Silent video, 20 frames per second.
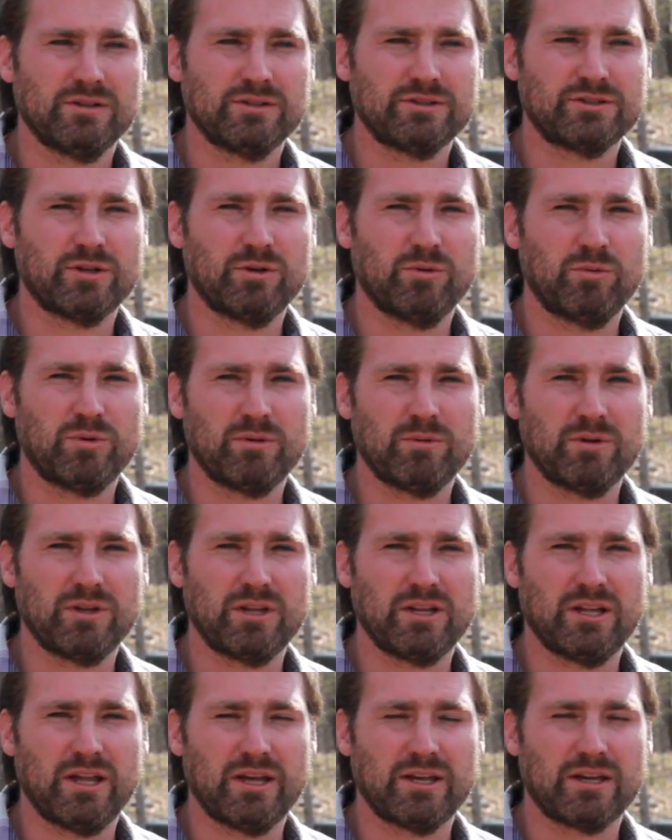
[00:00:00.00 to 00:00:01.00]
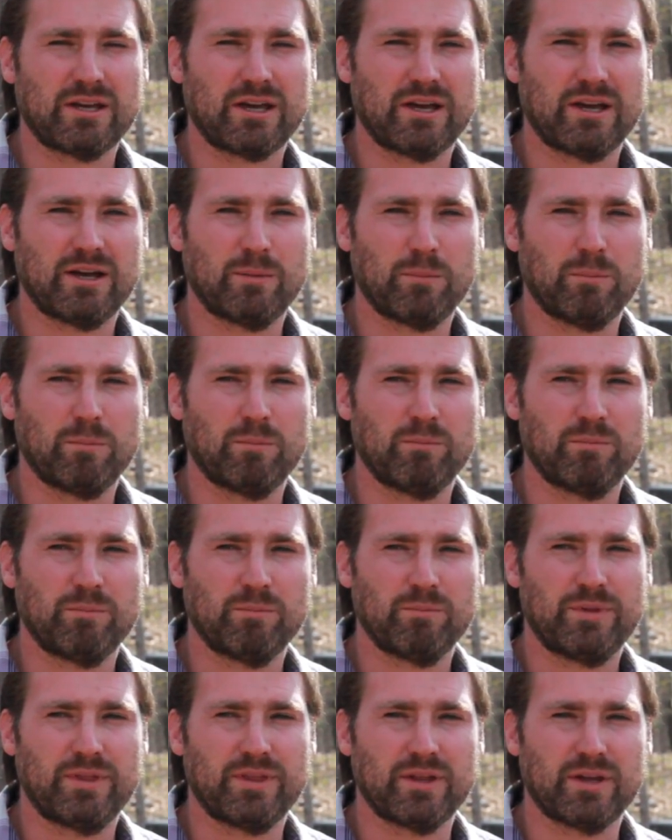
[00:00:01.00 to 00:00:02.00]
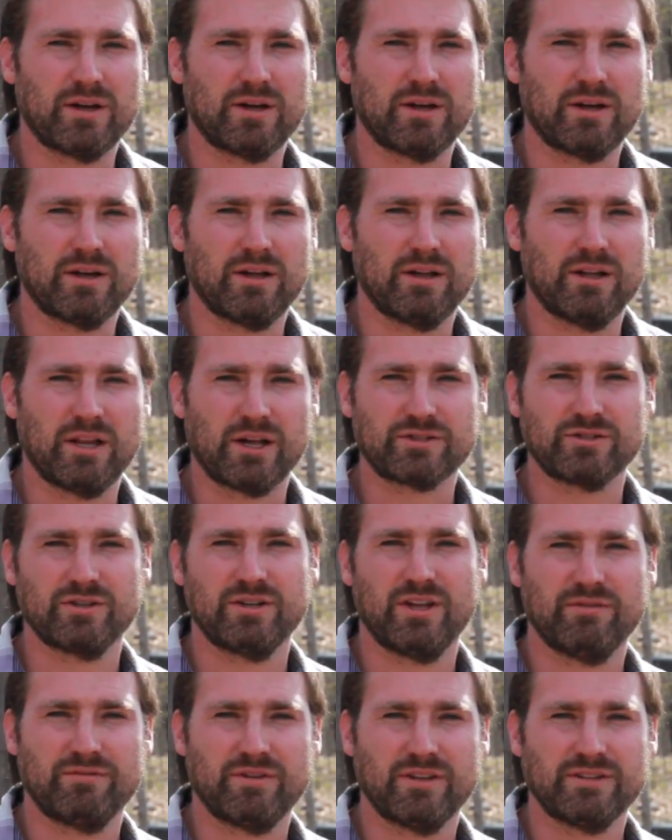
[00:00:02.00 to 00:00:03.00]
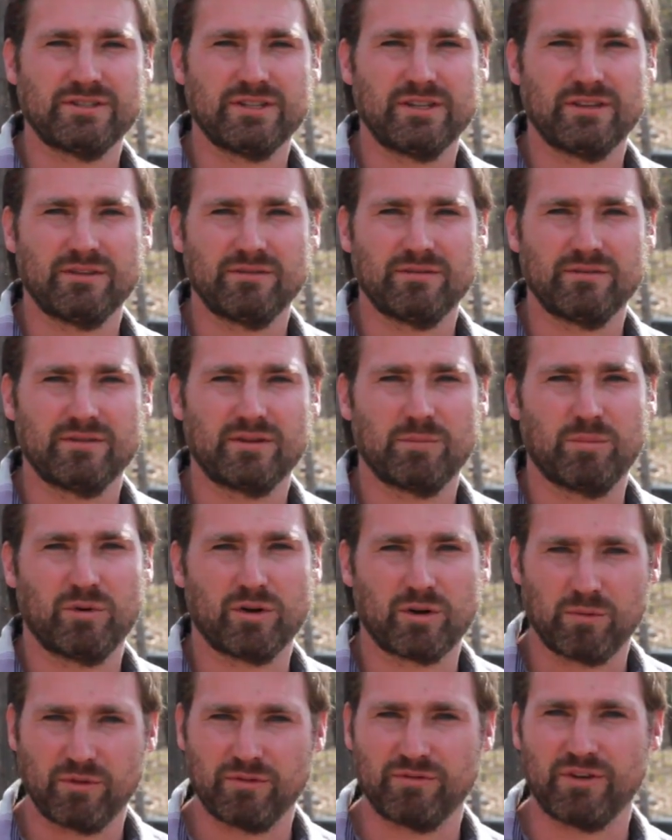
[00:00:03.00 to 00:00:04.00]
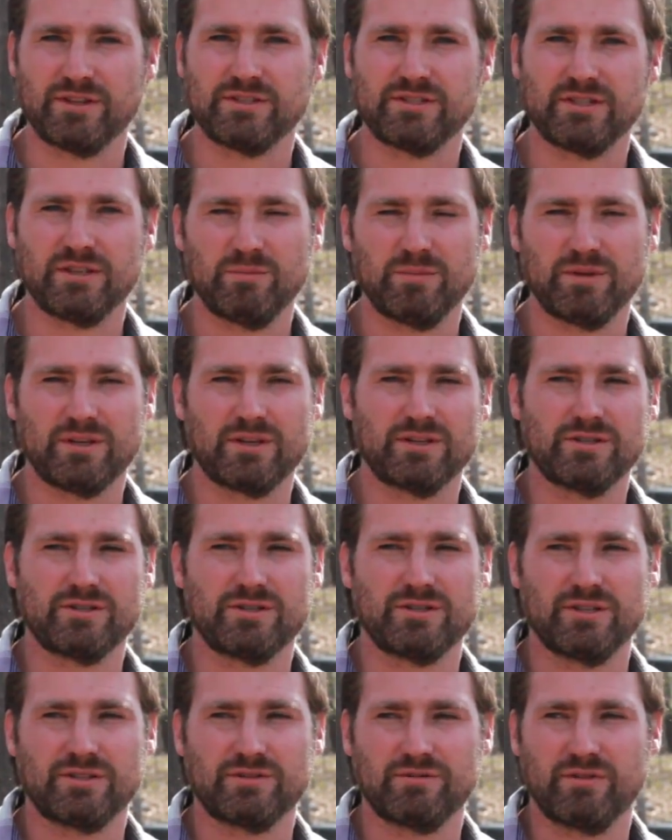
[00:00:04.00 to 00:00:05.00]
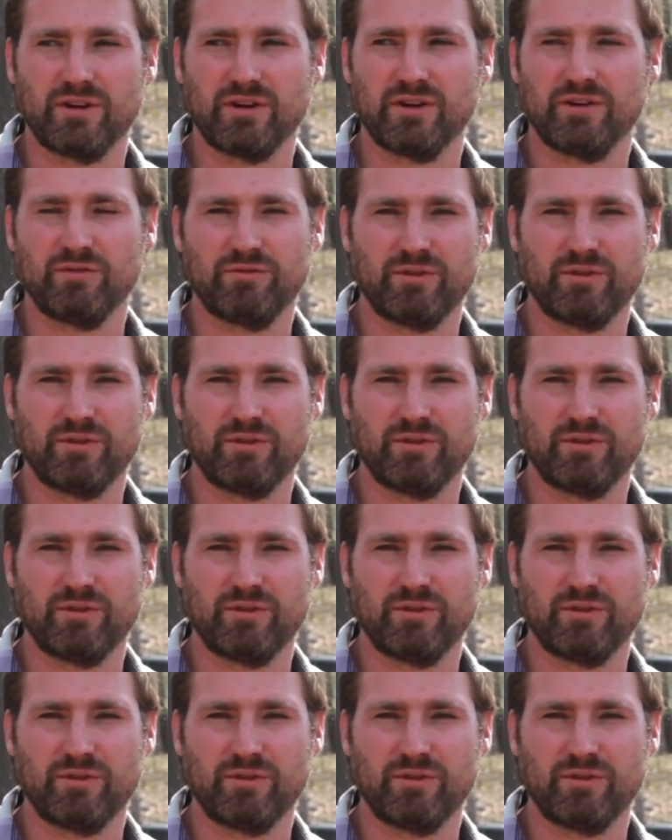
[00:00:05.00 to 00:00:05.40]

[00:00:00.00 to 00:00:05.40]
So we really like um, the electronet fencing, the portable fencing, because it's very